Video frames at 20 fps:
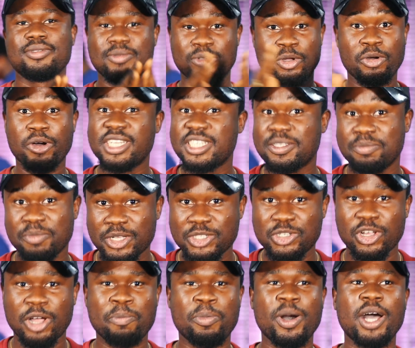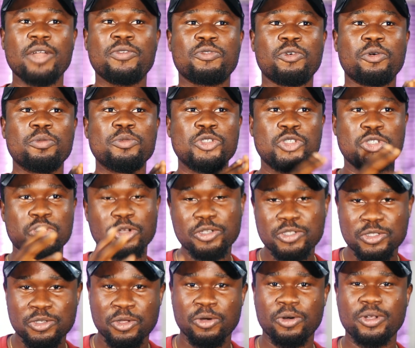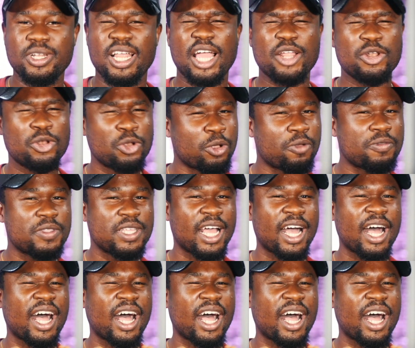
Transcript: God is major. Apart from just God, I love the